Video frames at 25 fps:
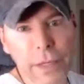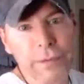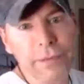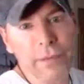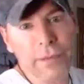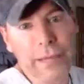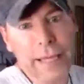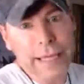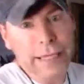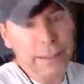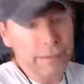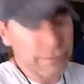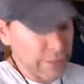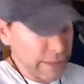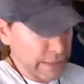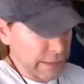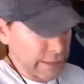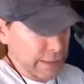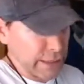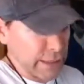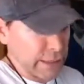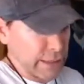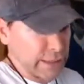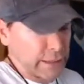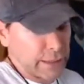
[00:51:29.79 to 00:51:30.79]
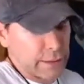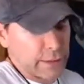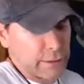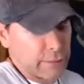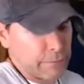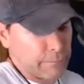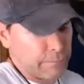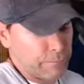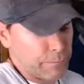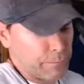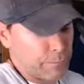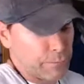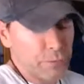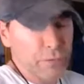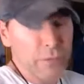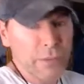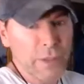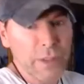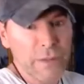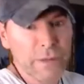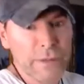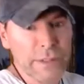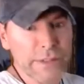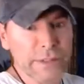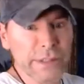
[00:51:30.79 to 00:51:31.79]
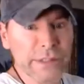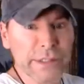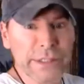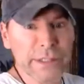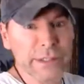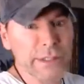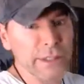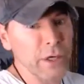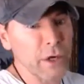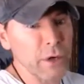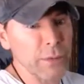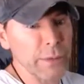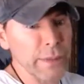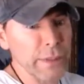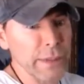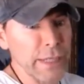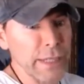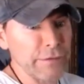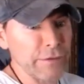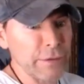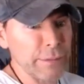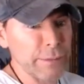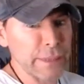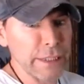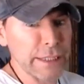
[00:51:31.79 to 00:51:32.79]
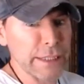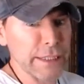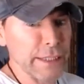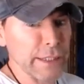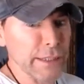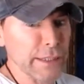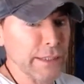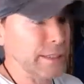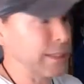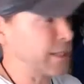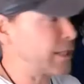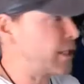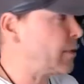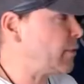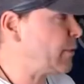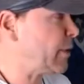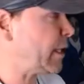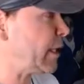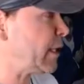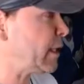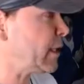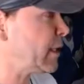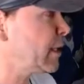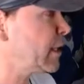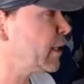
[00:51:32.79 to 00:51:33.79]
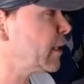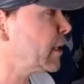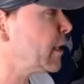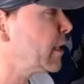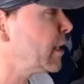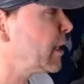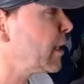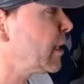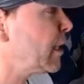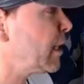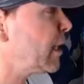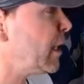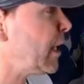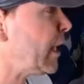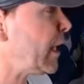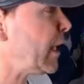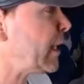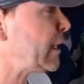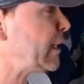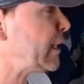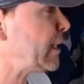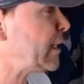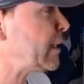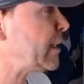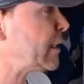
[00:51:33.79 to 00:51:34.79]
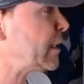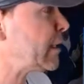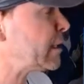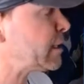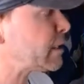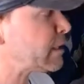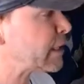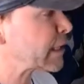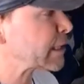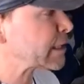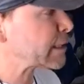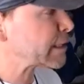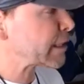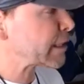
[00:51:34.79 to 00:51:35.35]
like this is his home and everybody needs to go away. And he'll like sit